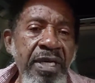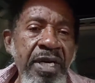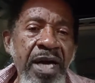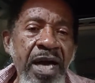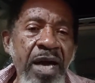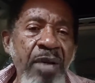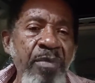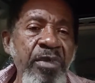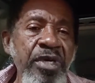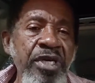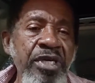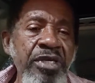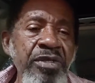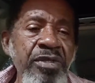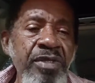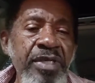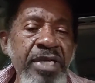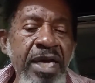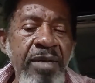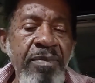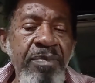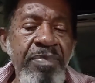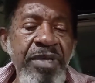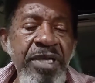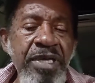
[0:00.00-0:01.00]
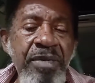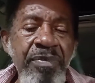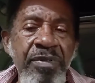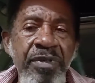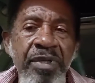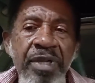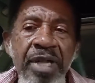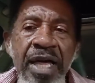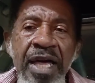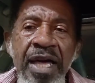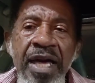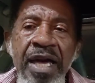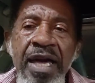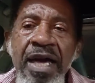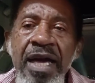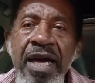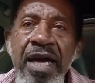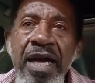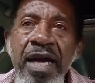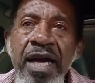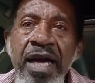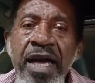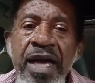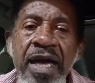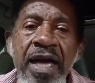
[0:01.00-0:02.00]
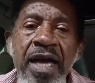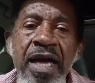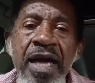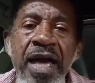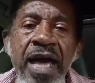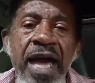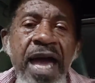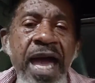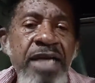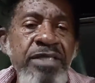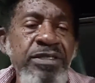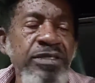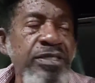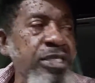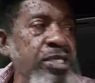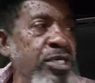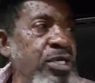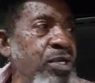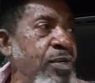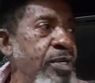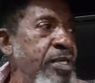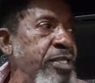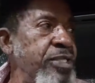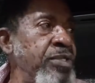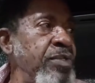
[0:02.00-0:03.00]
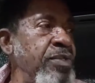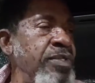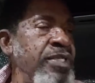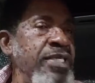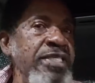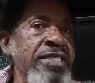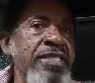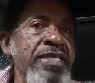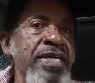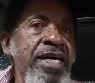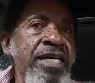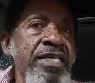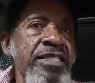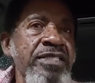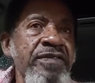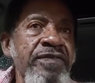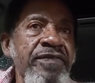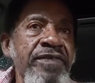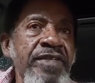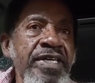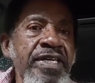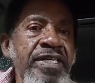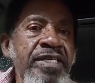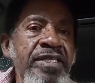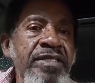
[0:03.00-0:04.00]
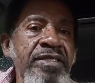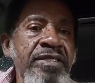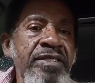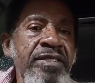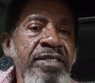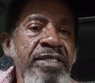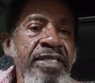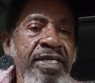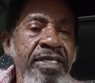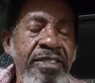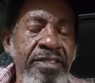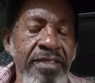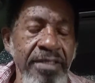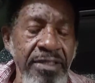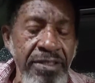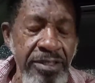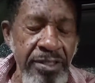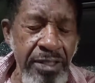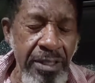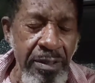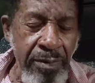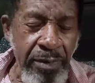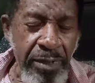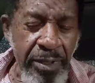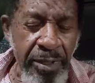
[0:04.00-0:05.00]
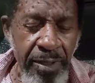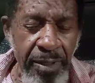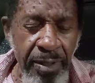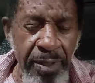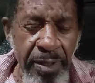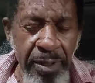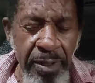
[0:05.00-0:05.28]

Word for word: I mean, you got people actually going through these kinds of things, ladies and gentlemen.